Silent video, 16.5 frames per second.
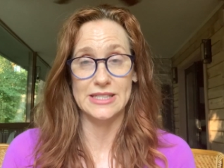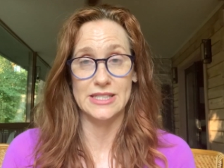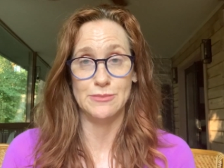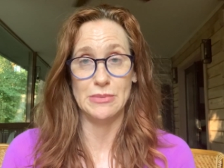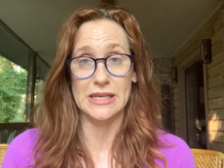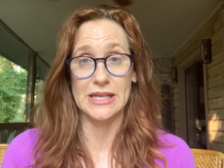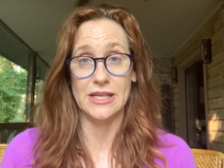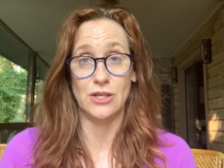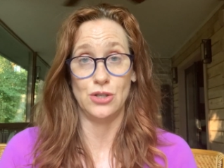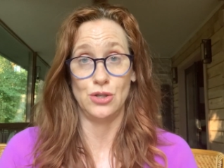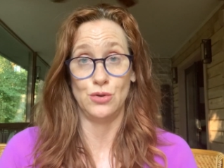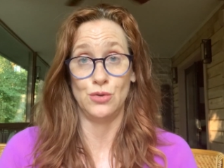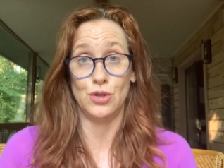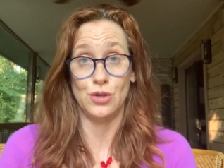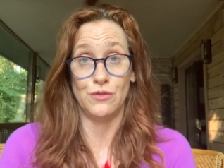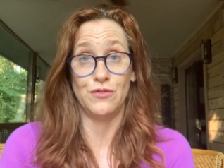to be and who
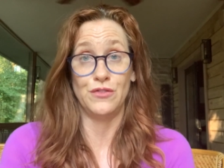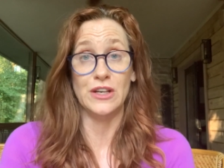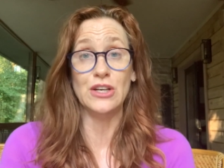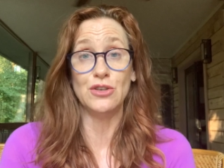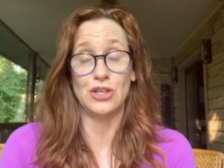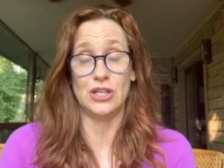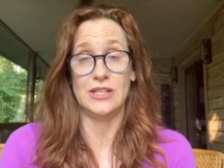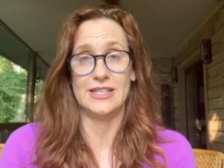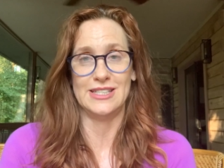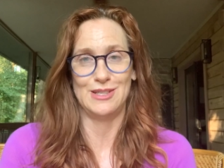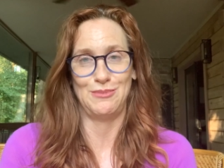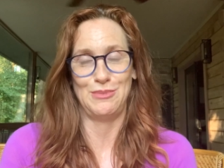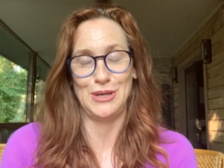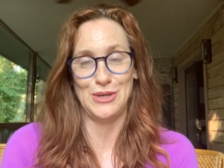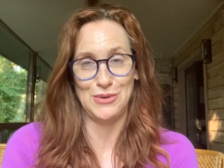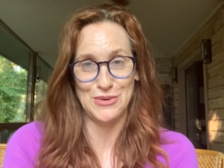you feel you need to
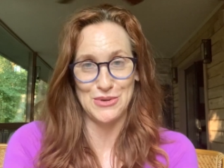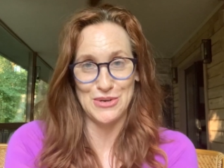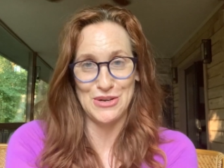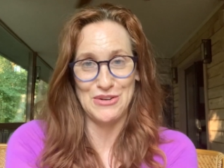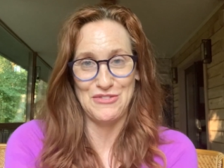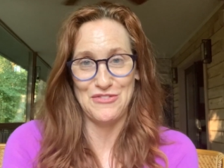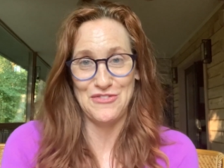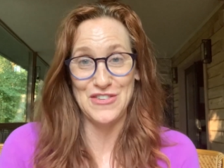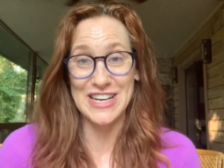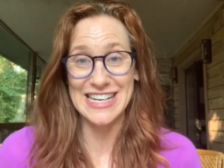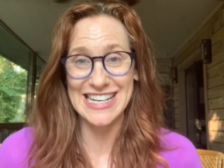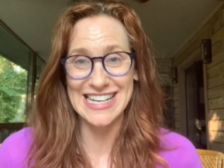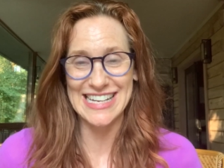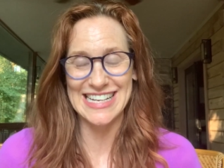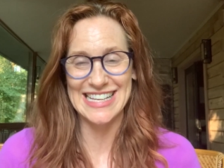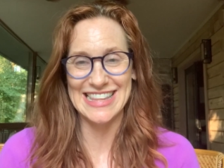be in order to fit
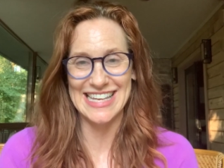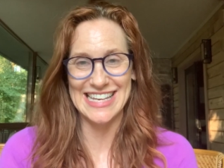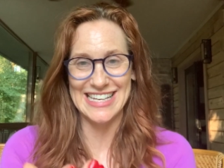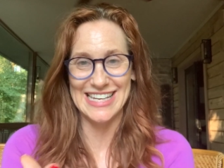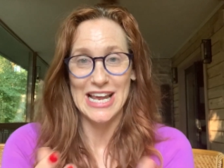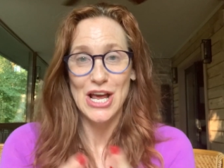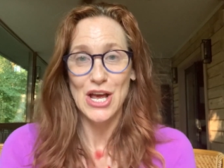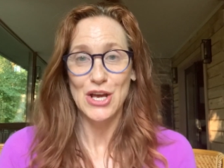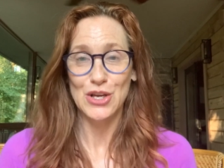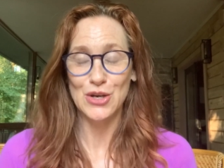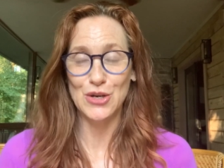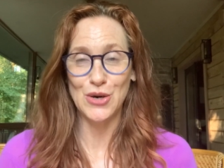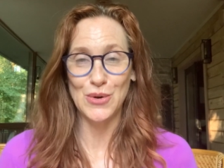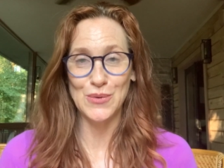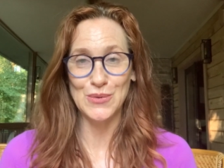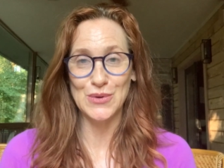in. And then you
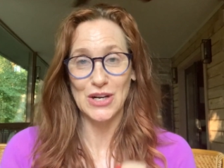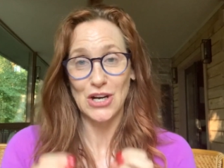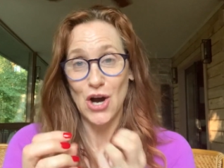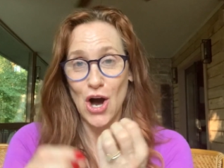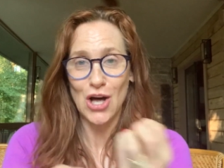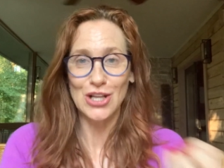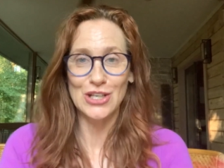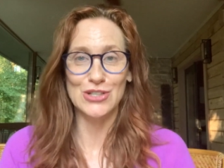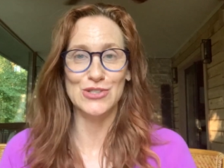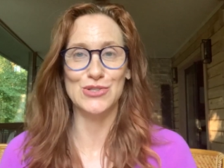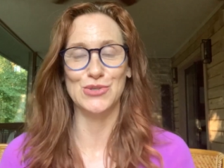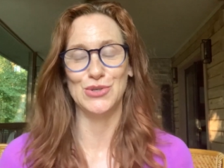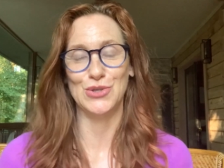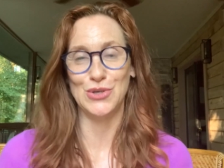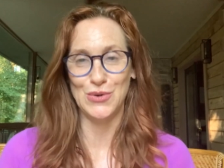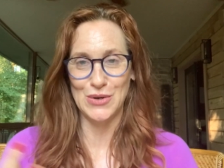go to college or
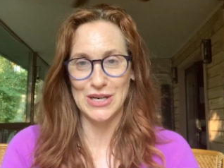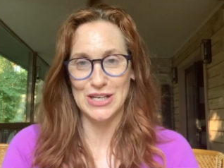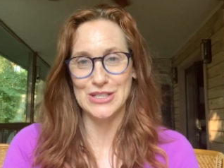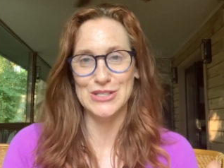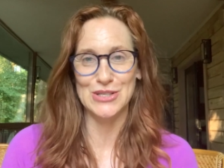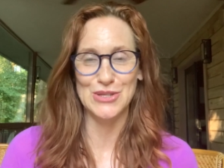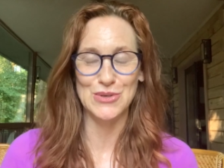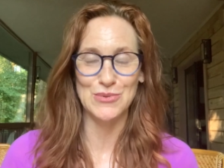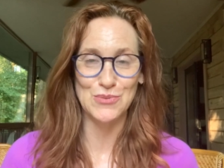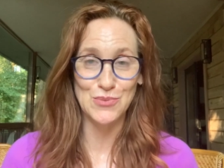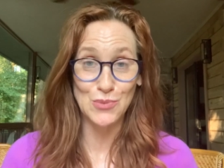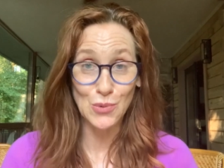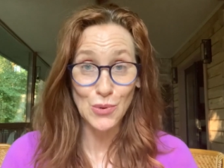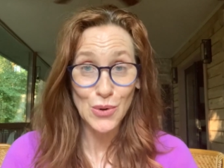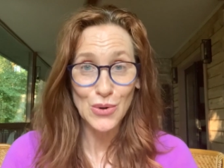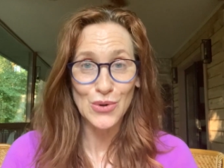you go out into the
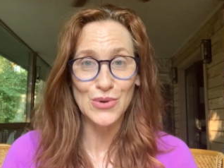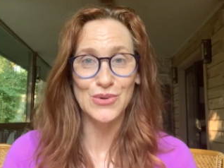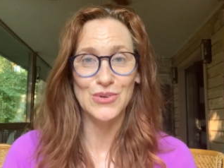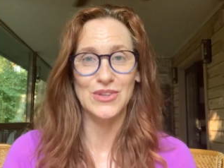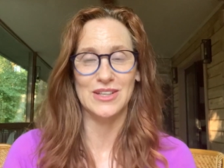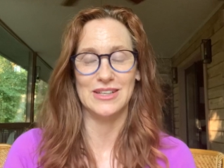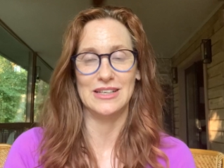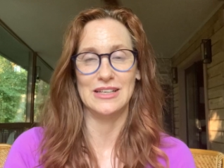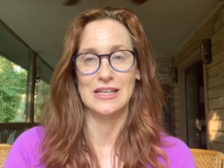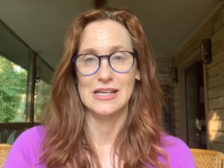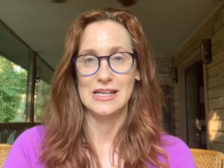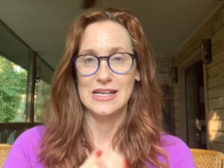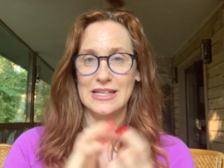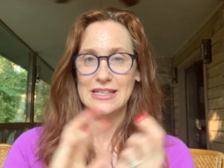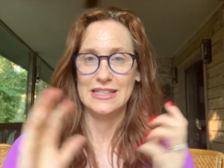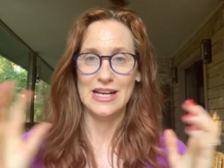world, and
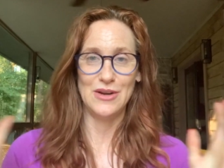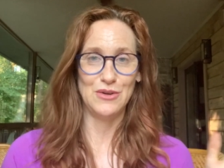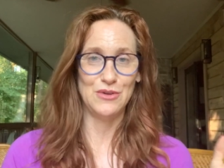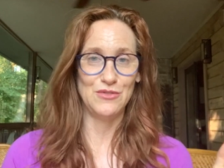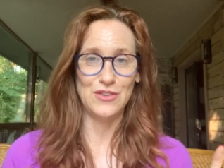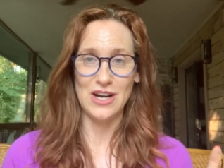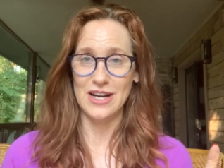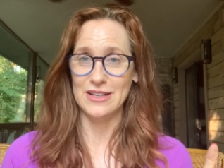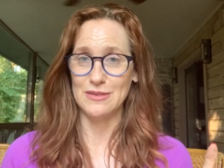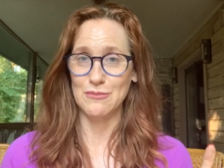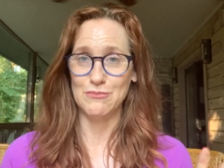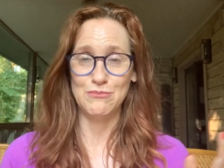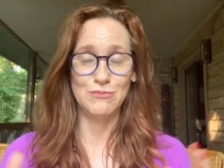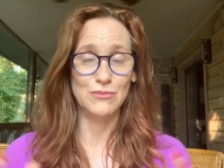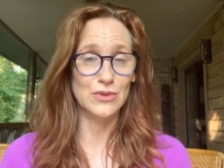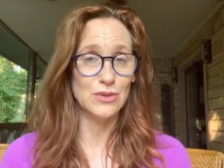now you've
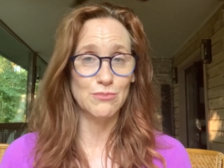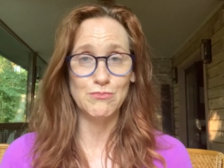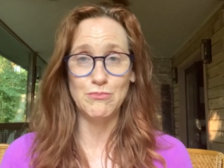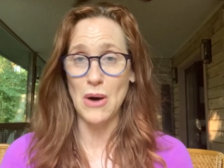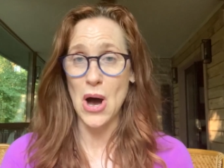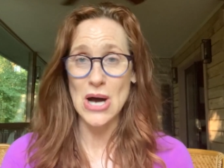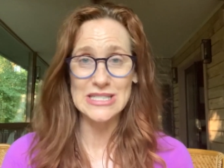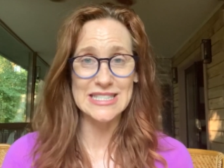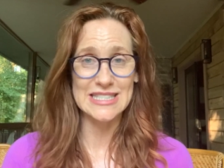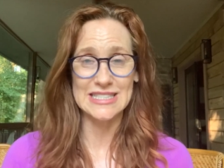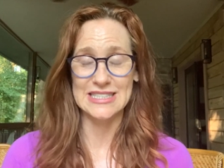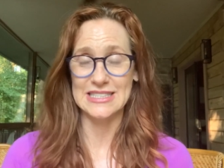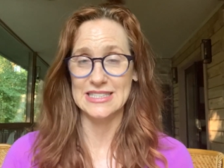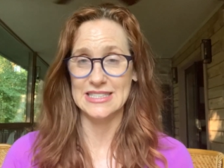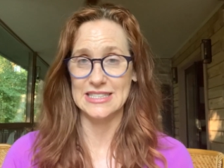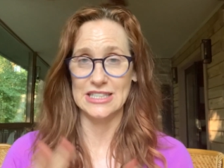got
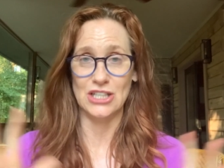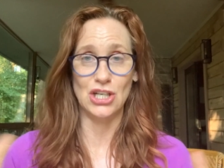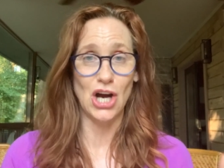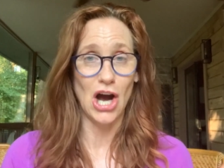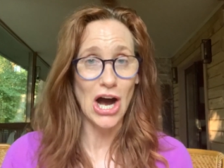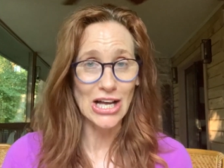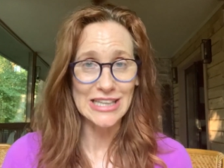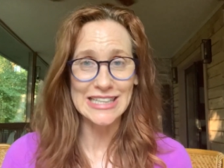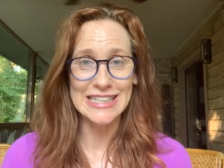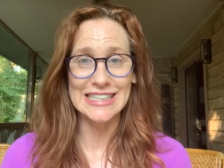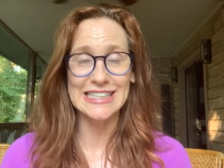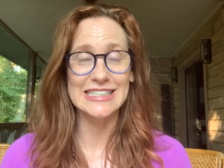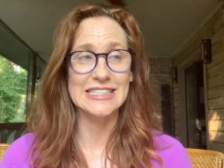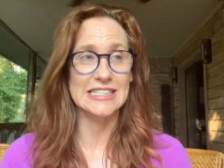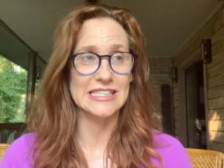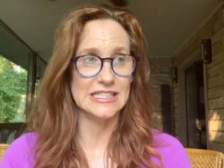bosses and
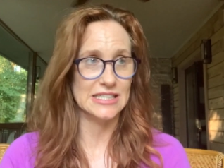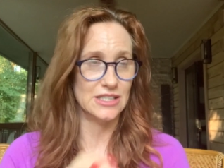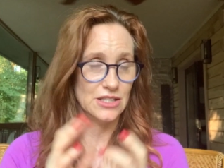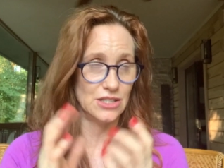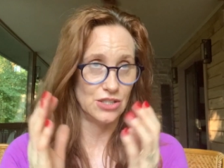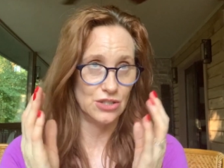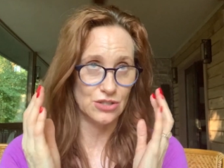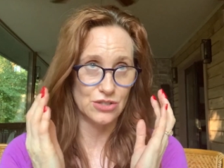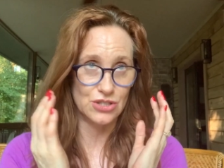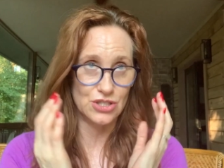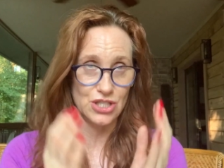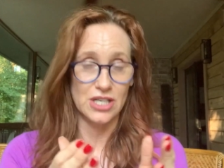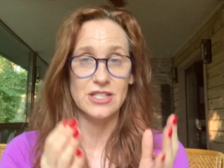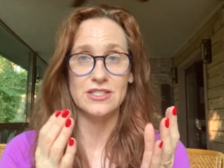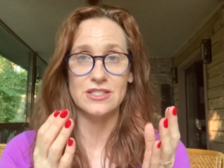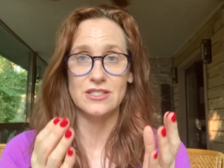colleagues, and you're
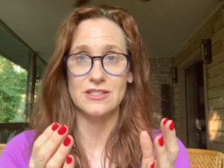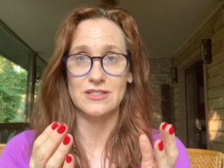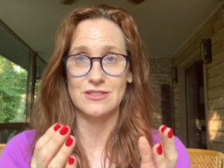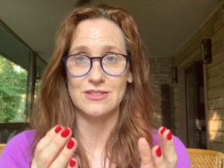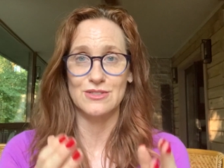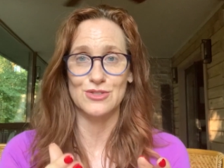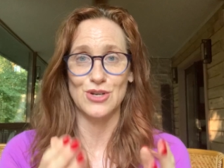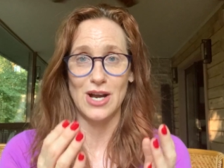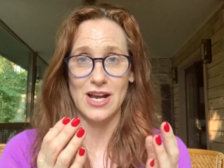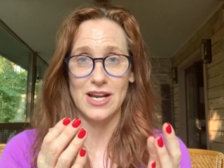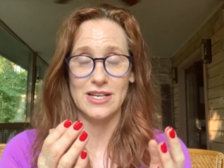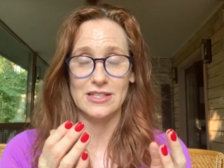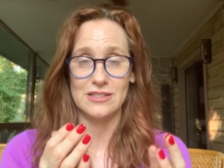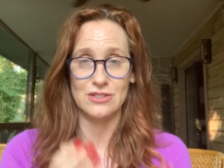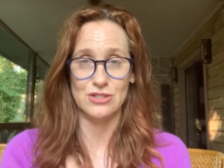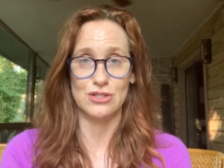just
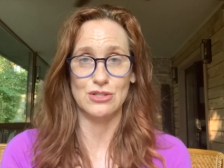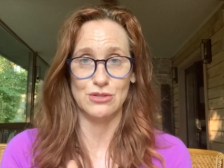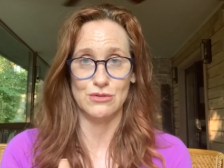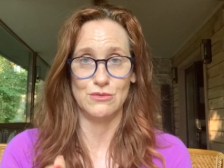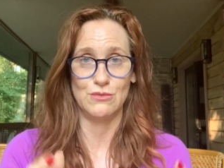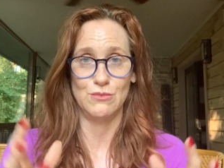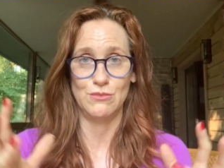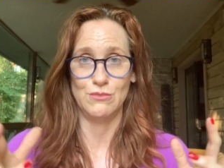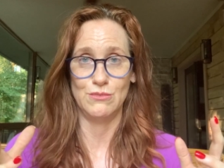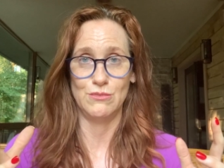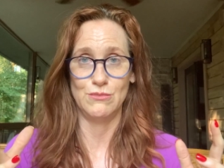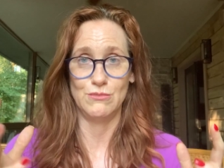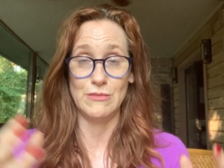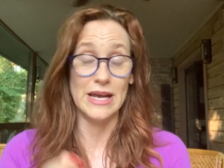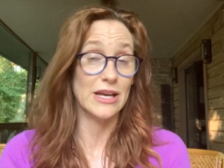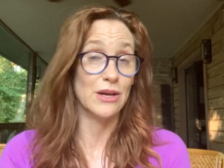trying to
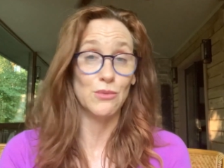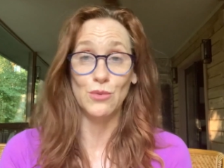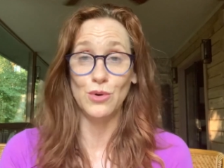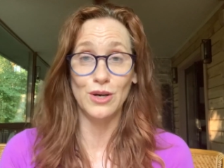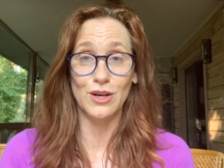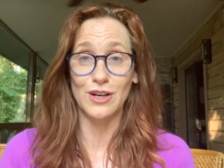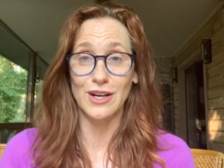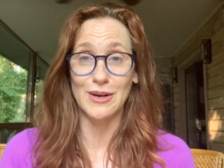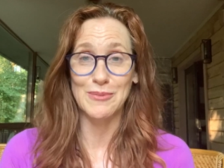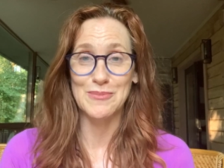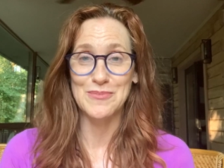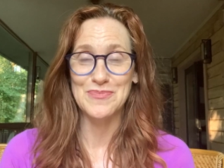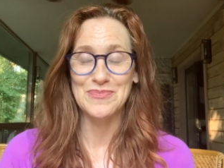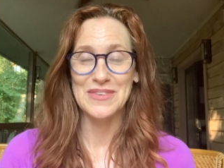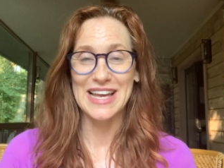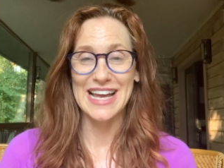make it work.
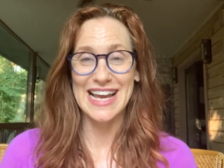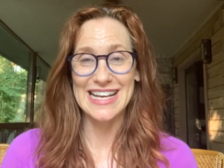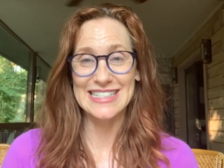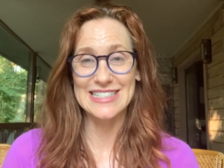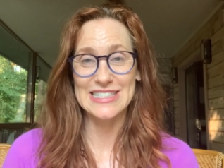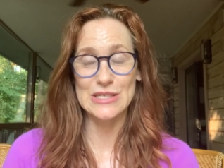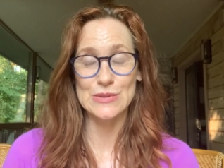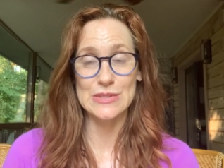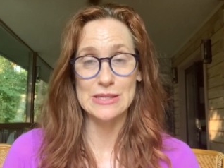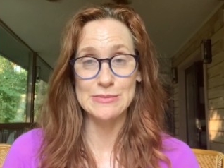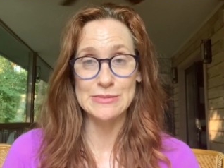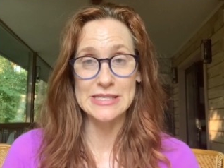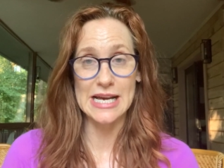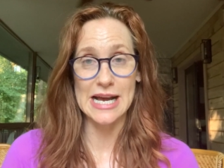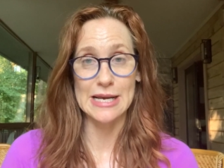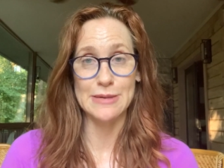And so
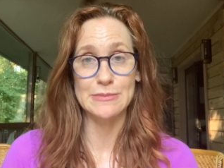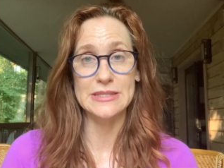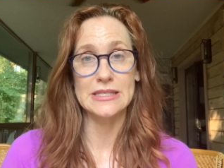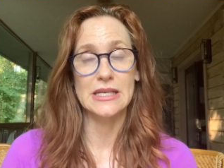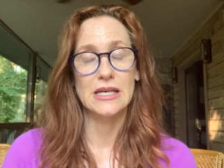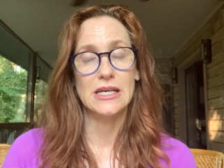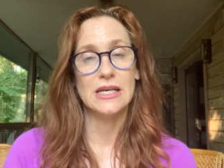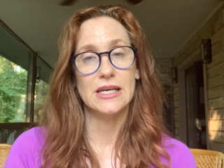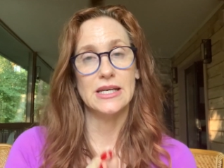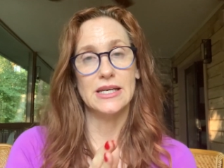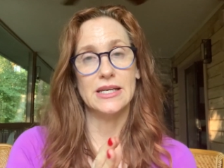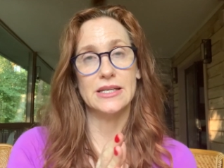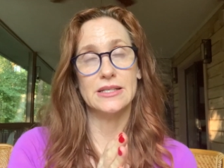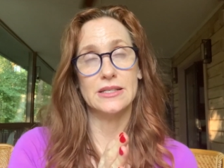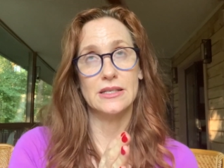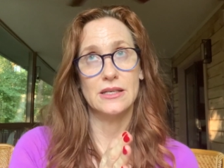sometimes
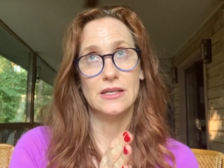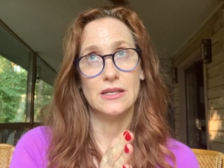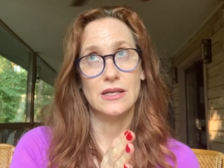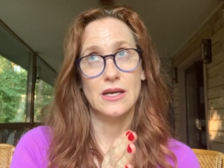it